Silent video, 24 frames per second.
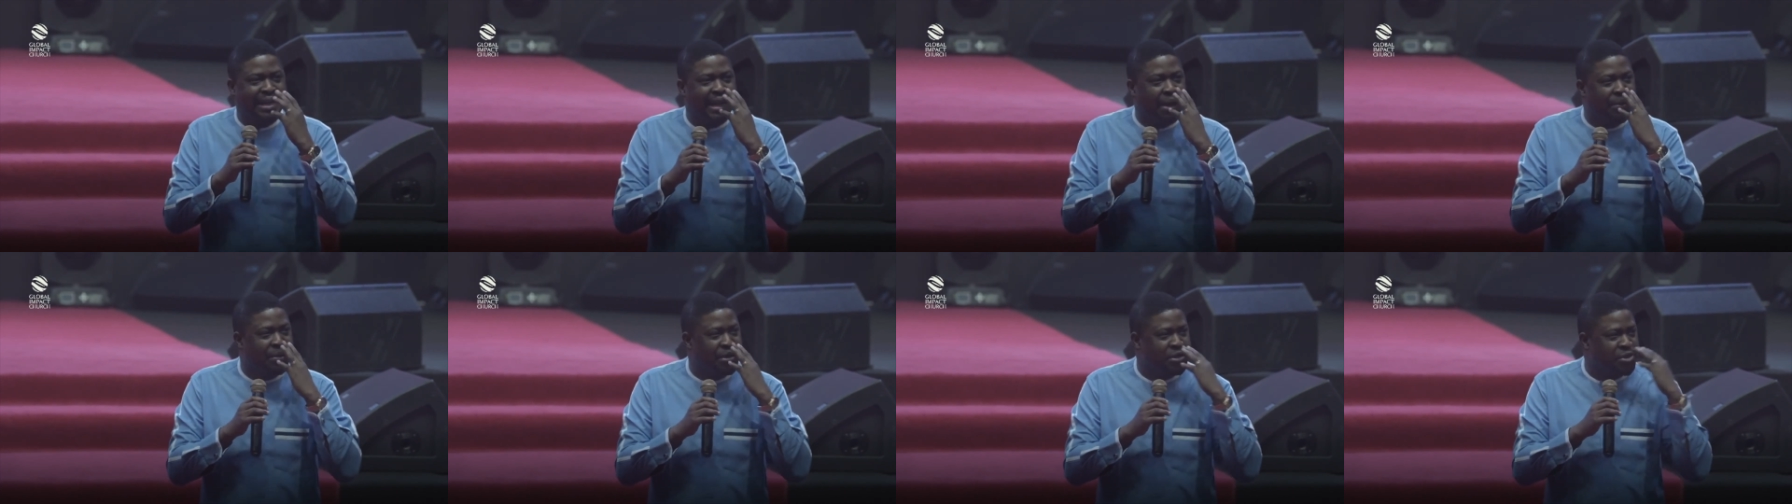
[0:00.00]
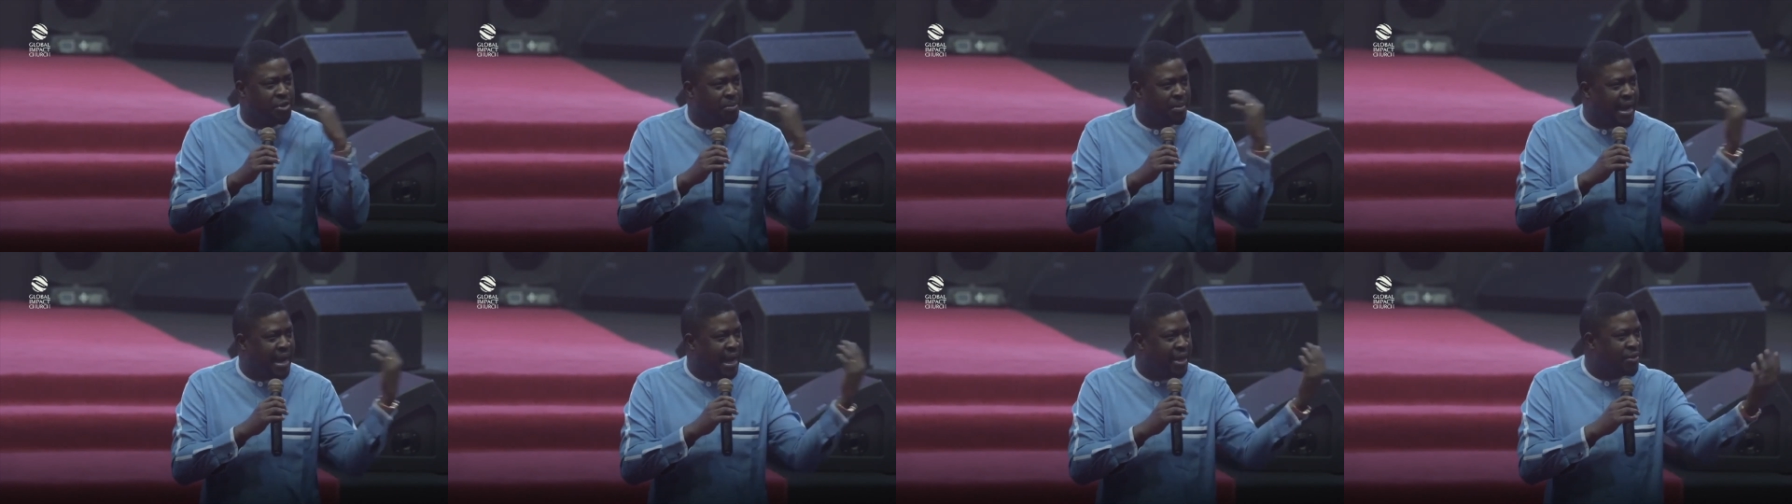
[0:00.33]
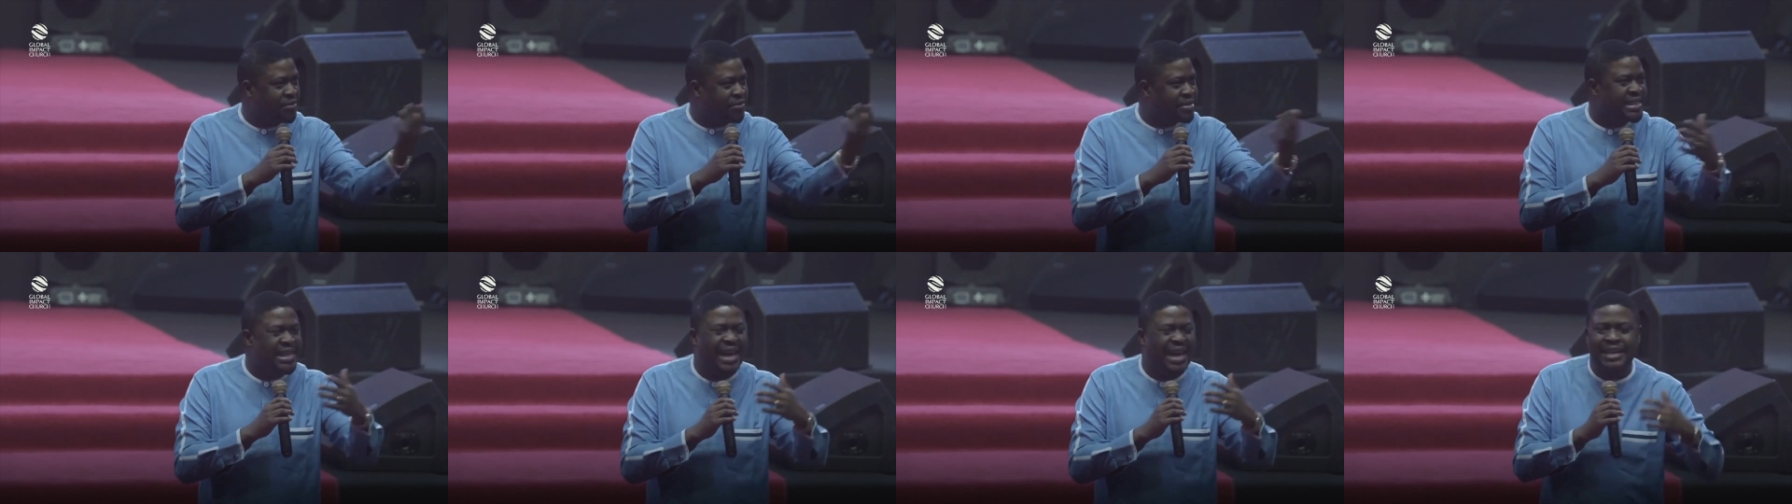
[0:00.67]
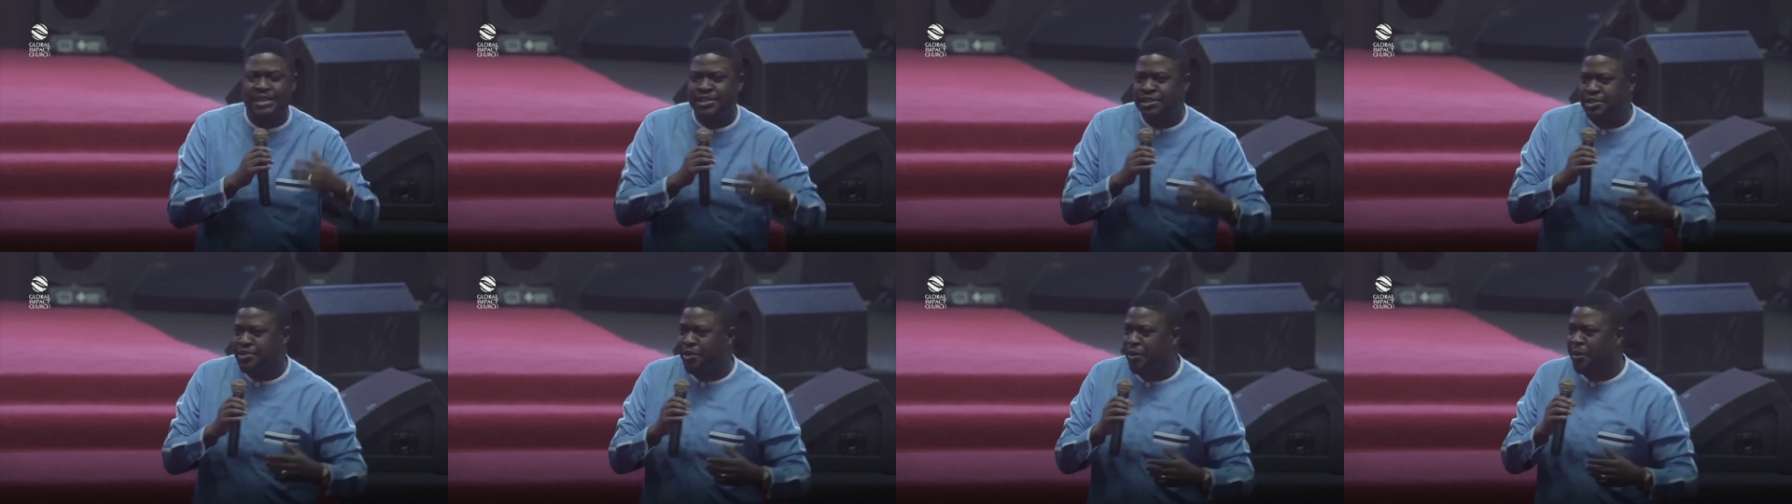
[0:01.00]
there was some kind of
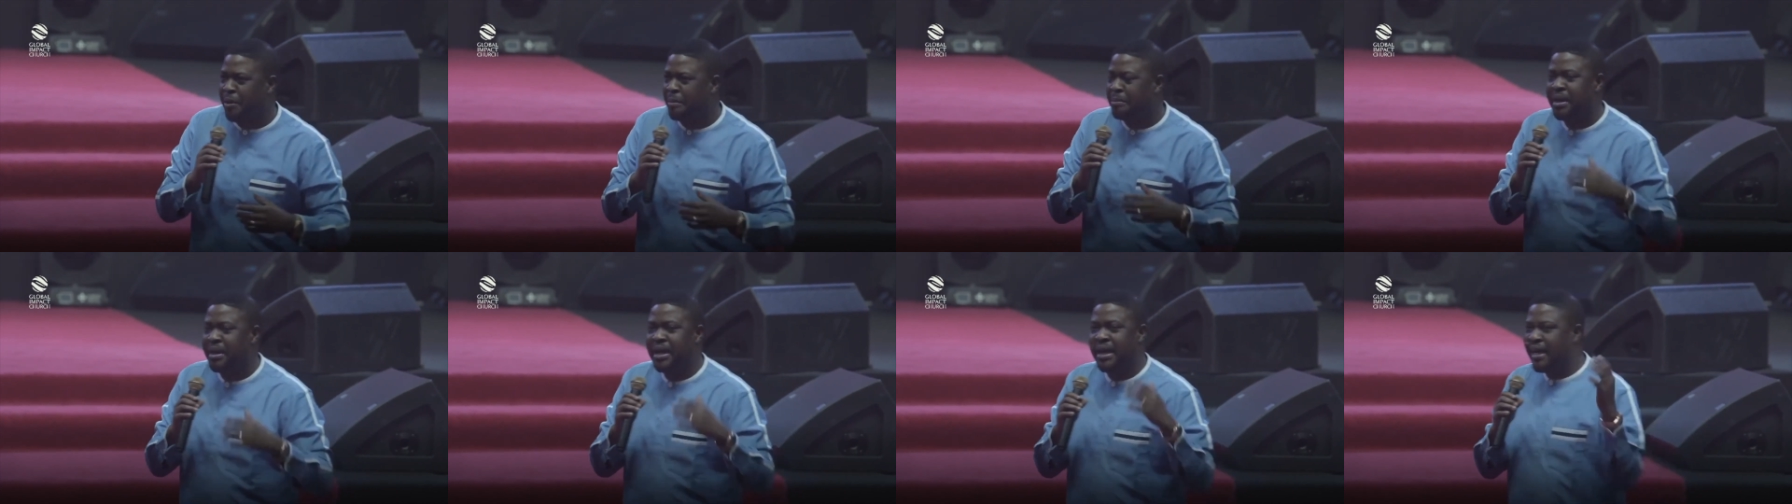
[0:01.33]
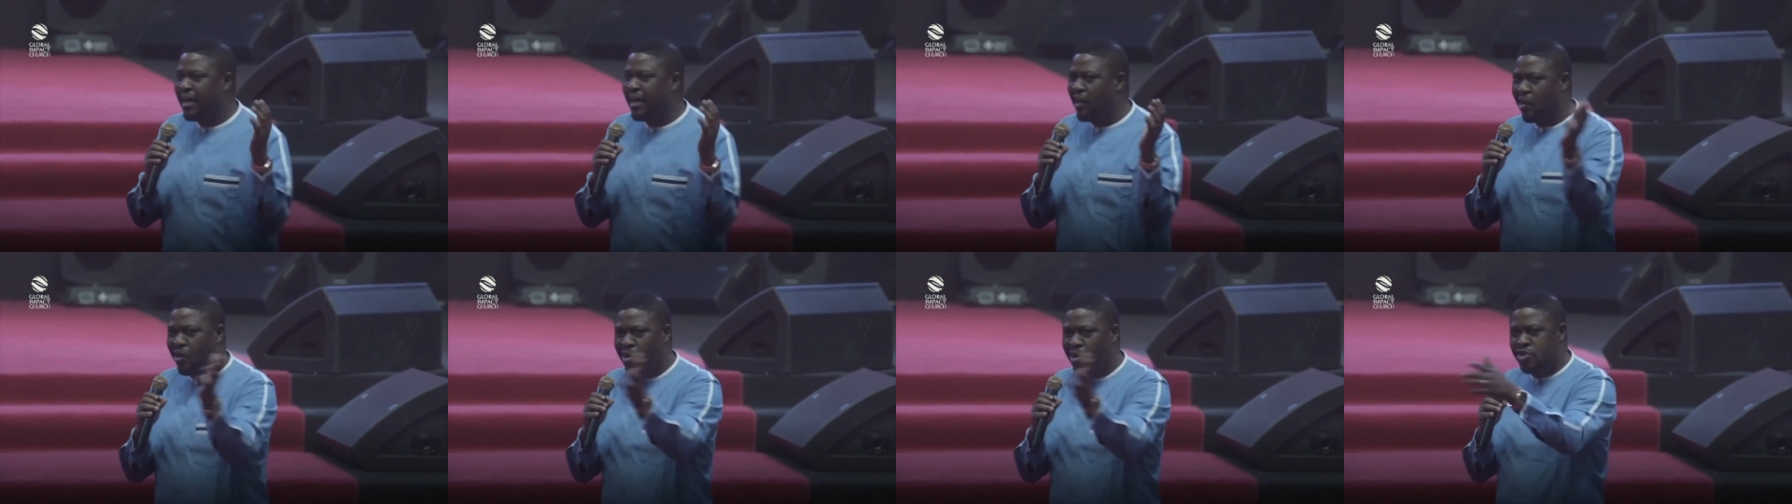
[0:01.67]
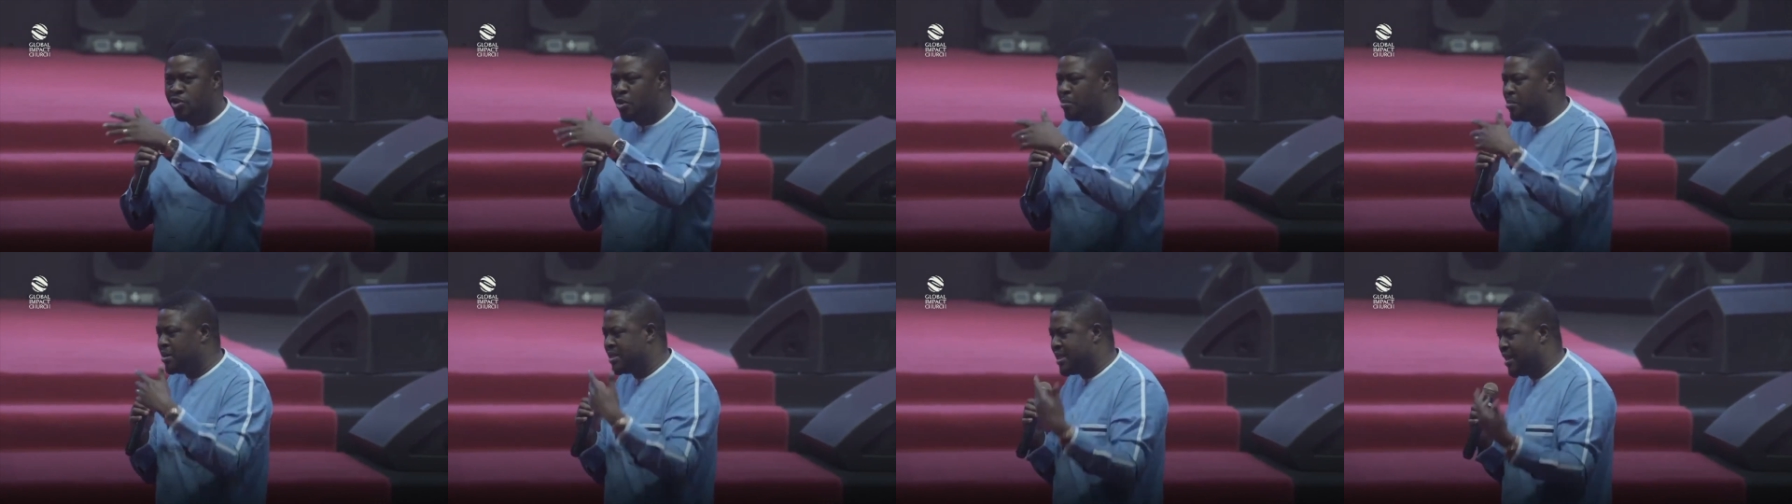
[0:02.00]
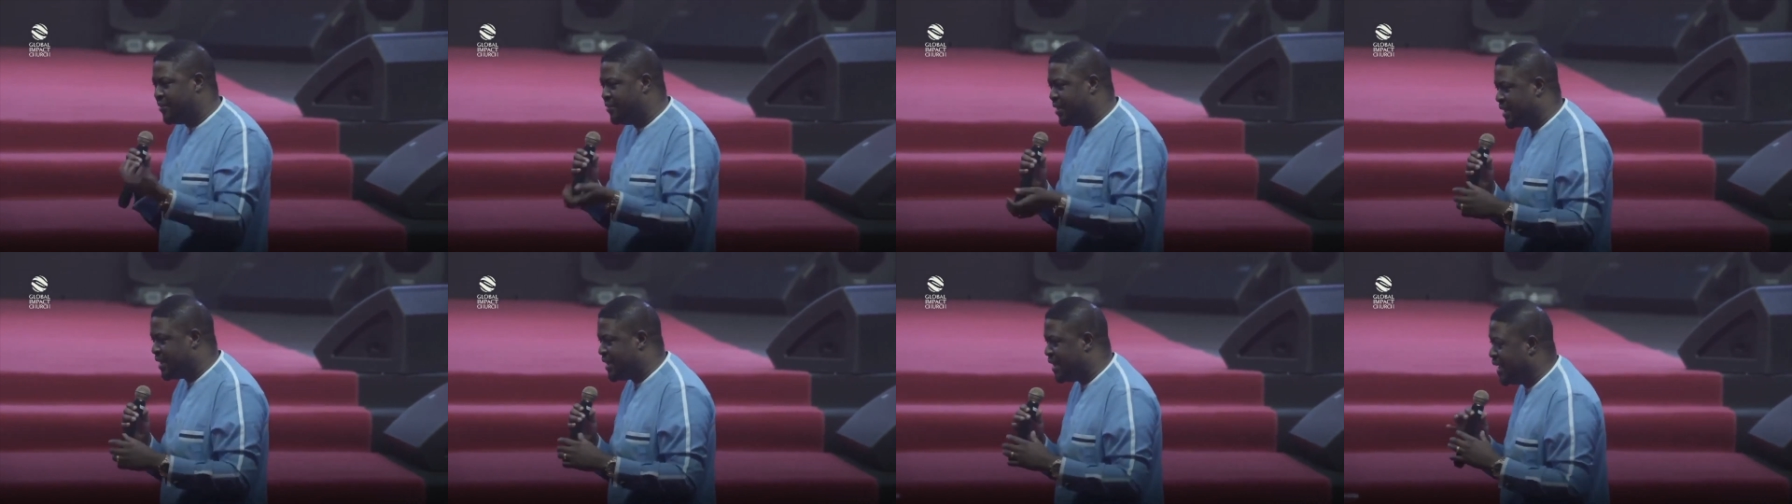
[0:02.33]
sandstorm. He lost almost
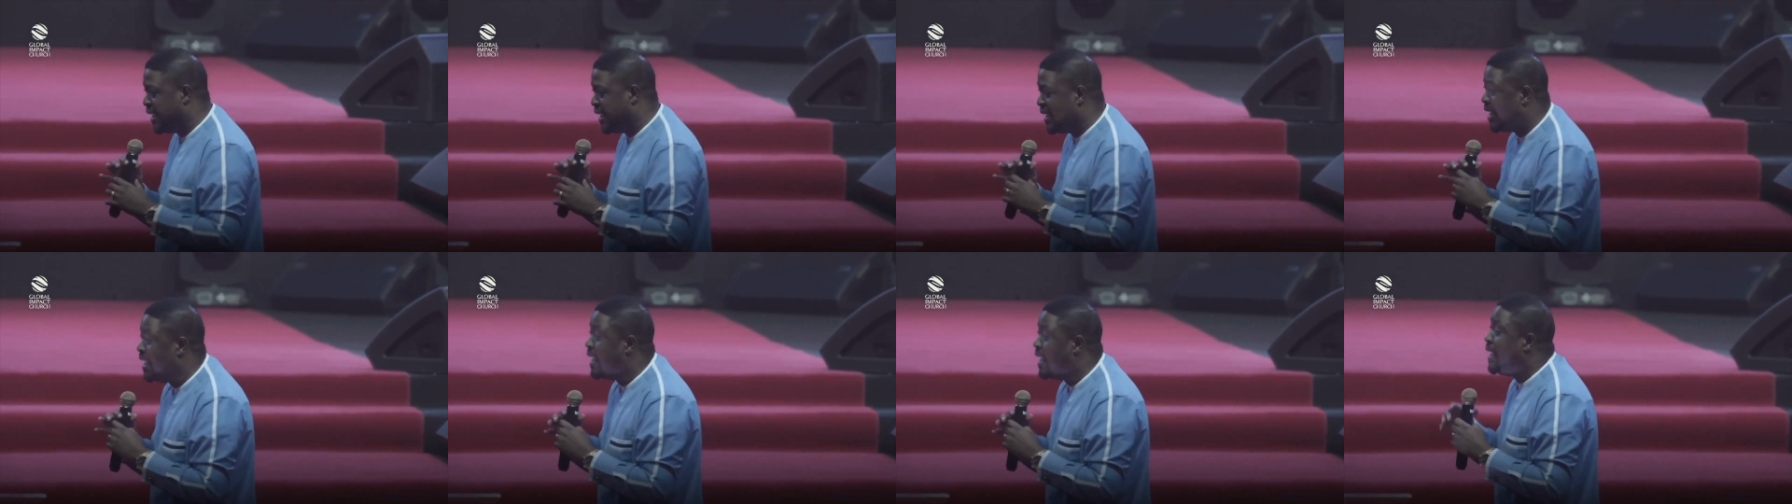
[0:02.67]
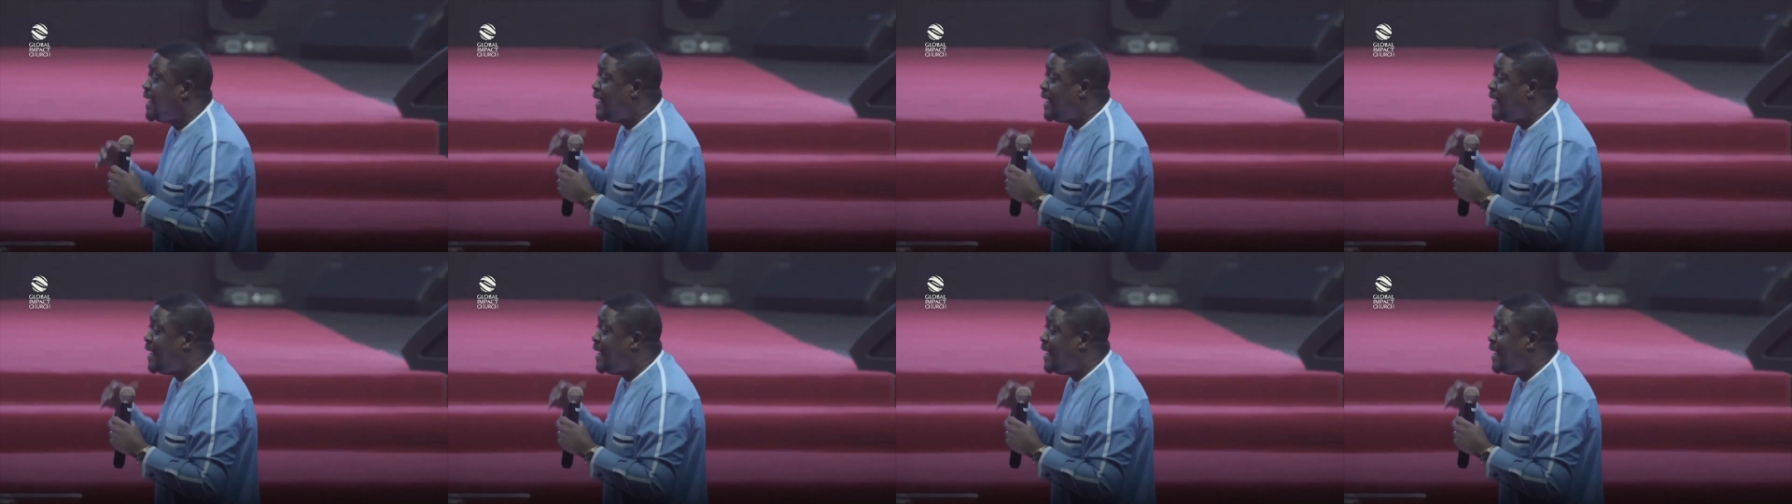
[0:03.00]
everything.